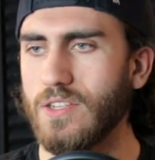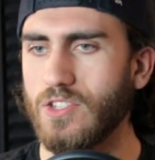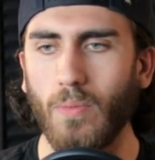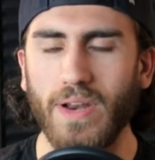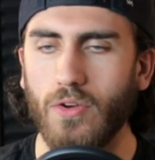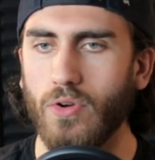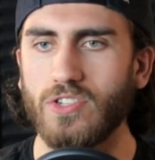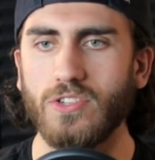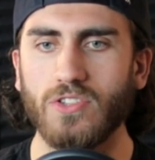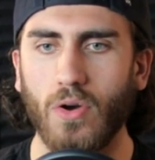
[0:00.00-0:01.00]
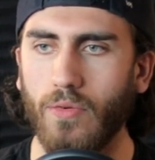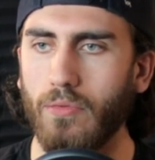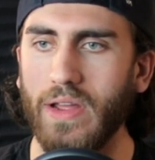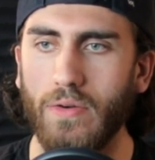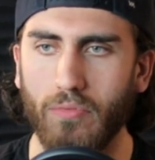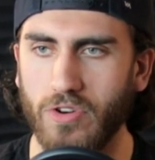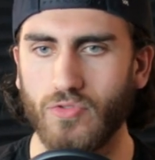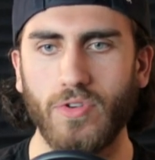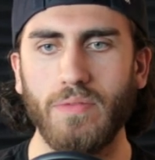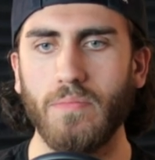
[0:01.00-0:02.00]
So many Christians are in
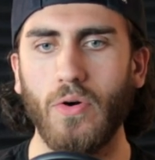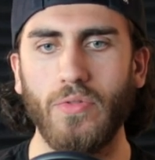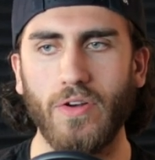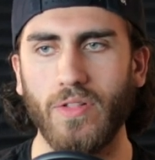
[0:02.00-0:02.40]
retreat mode.